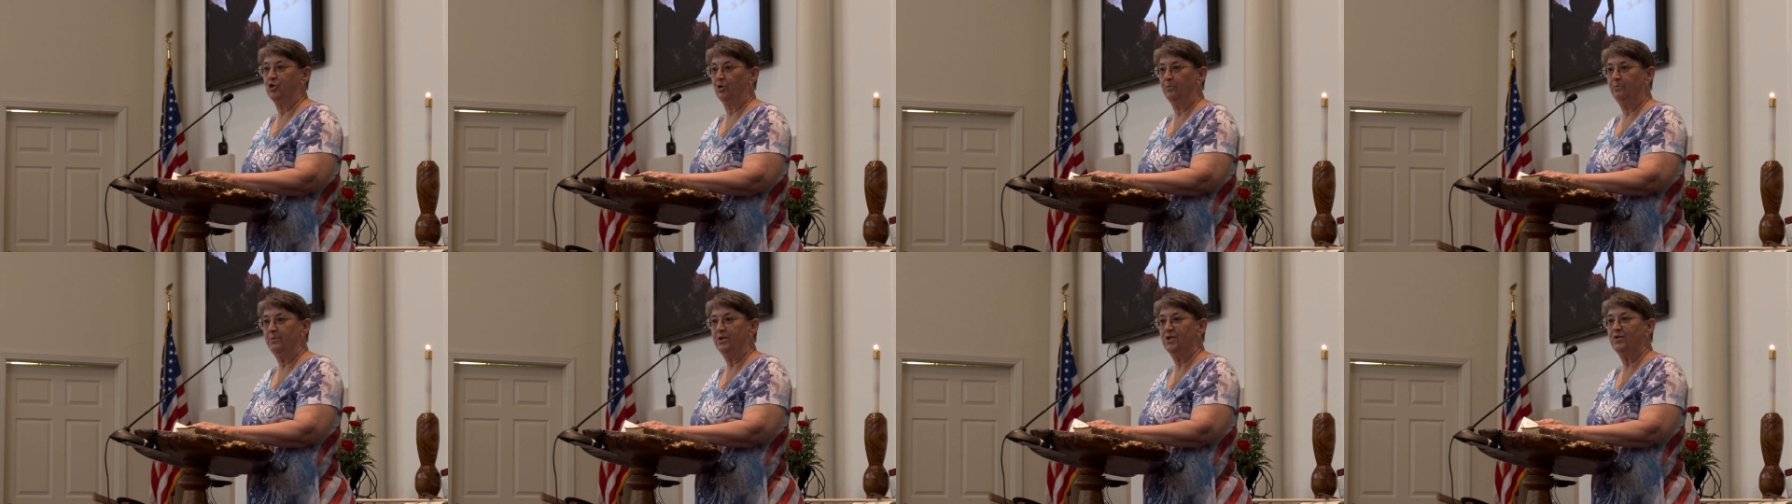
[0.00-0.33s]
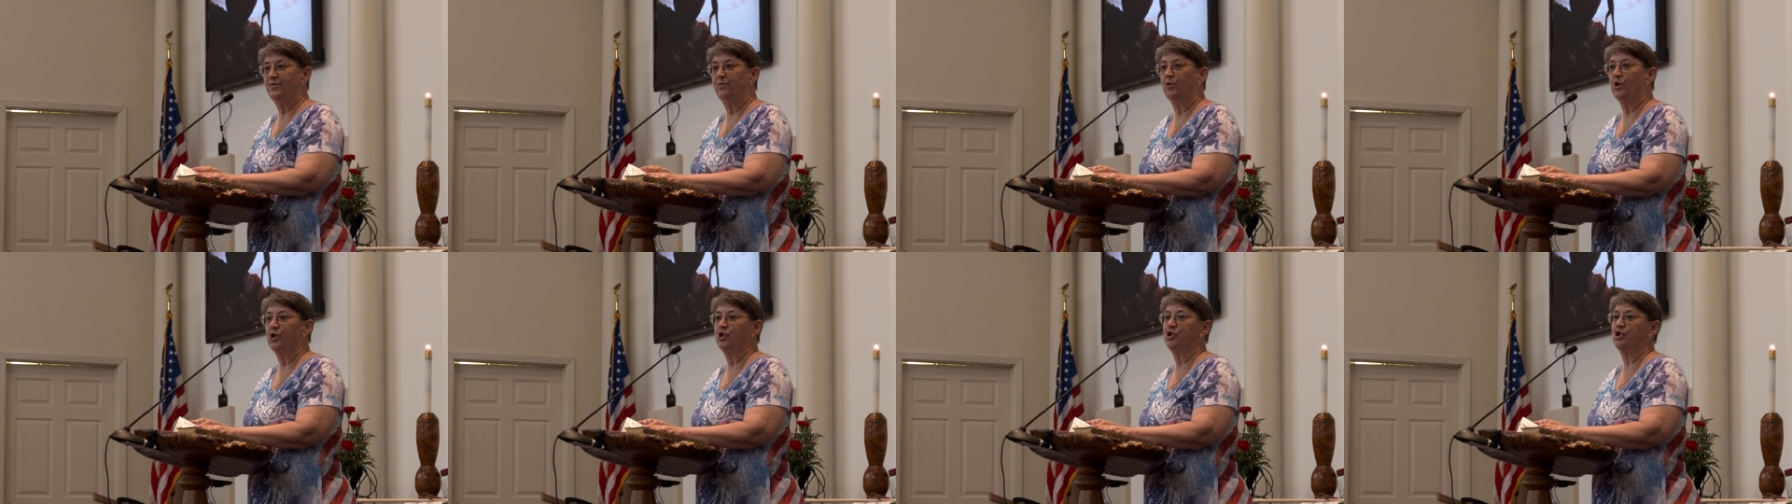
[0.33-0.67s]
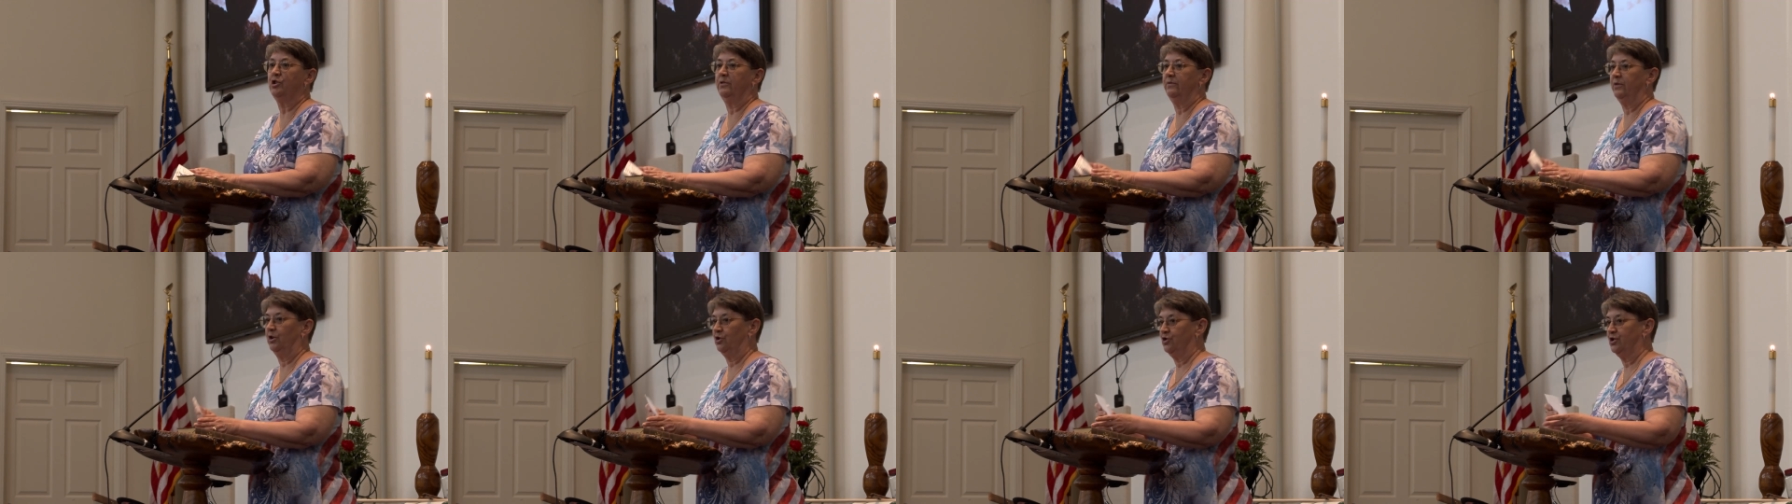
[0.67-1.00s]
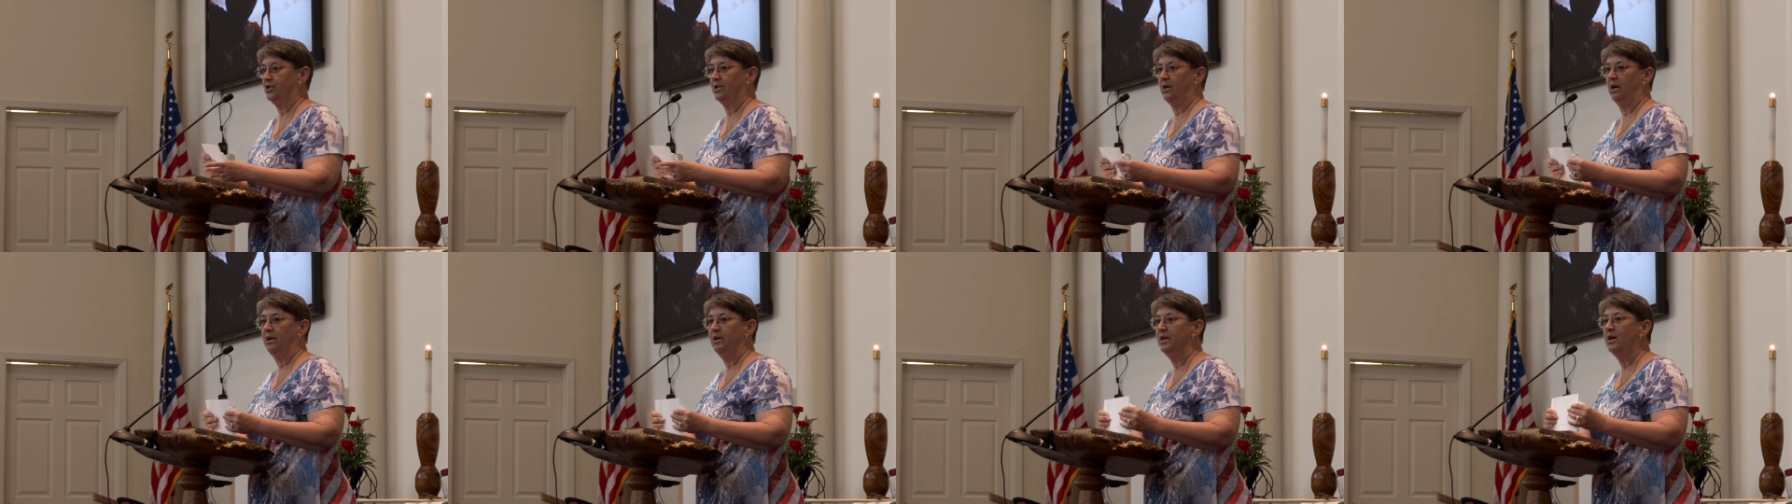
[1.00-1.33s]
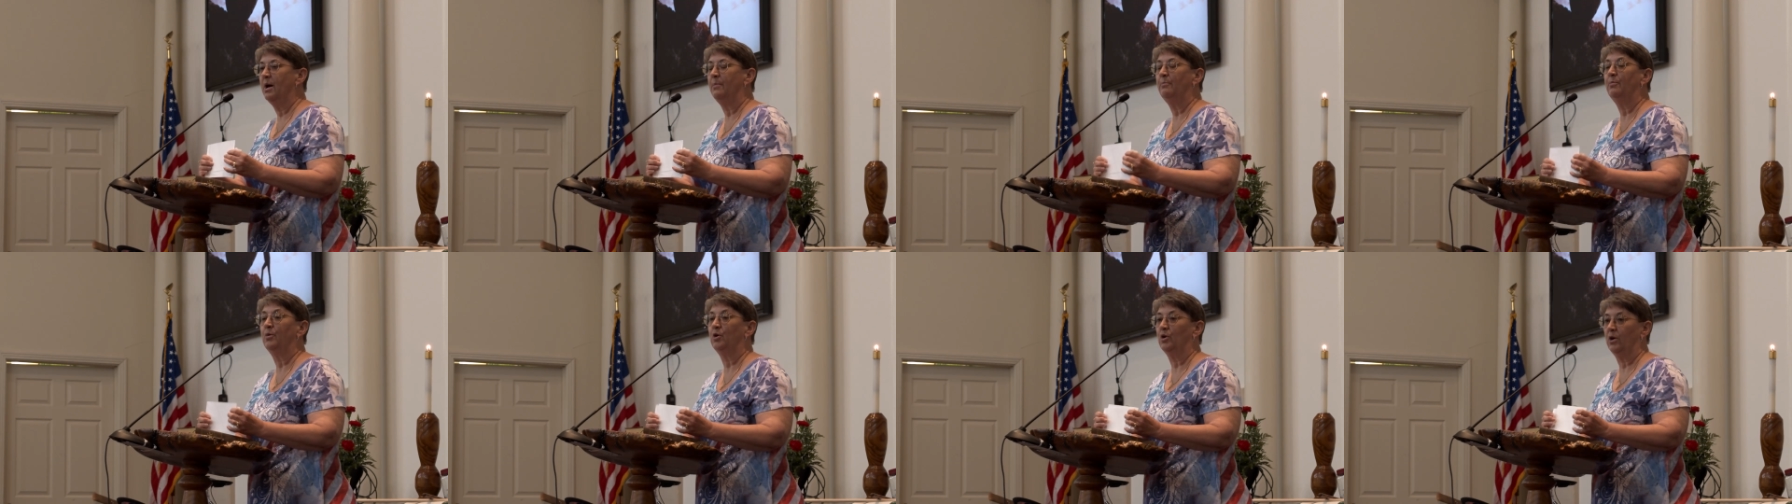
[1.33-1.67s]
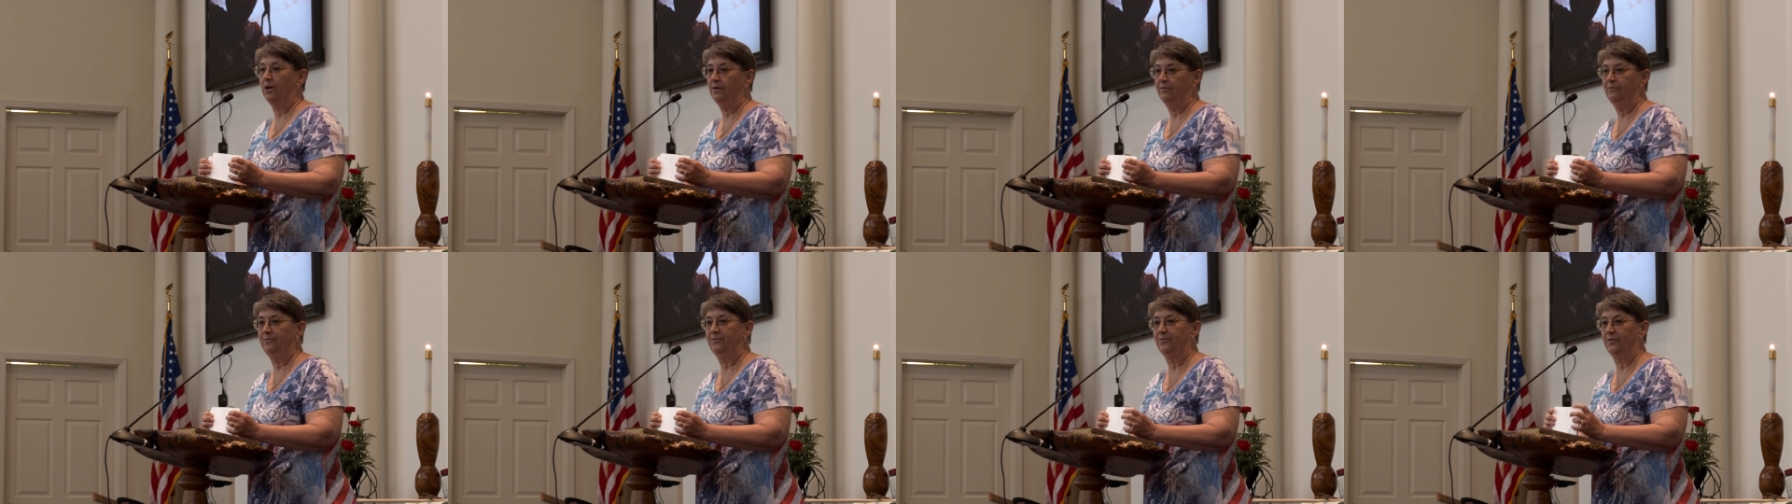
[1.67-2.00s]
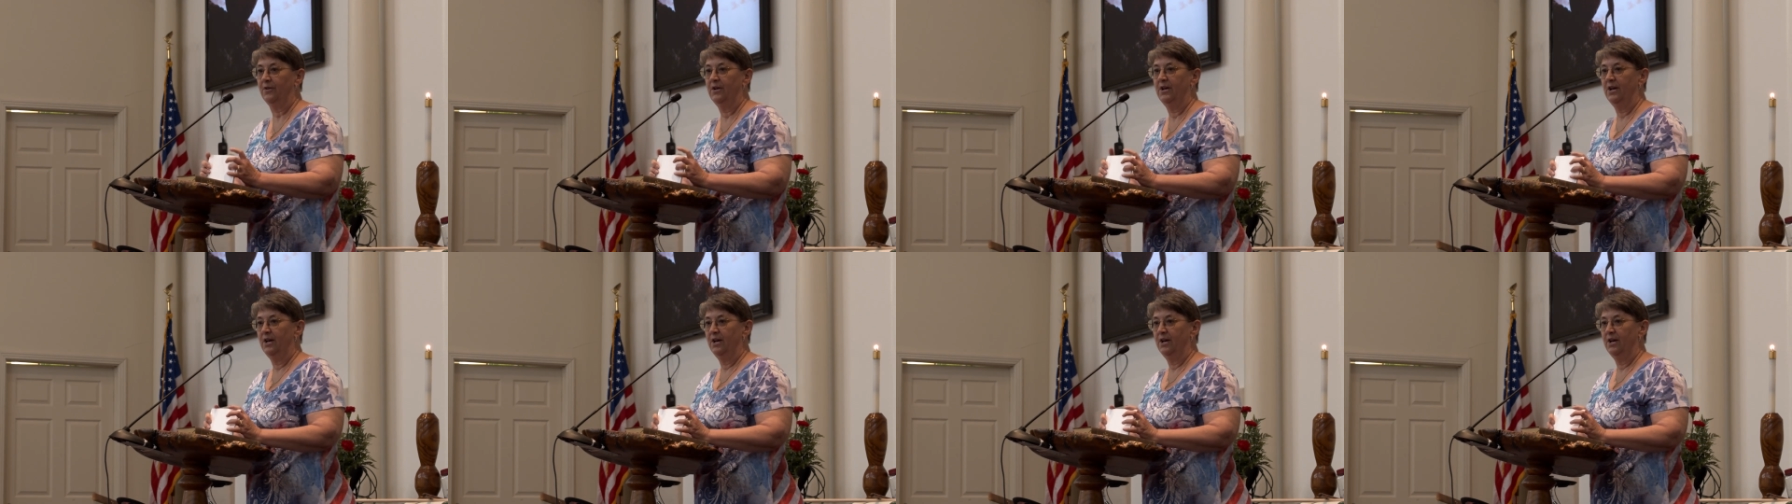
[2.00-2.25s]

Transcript: or misfortune there's a number of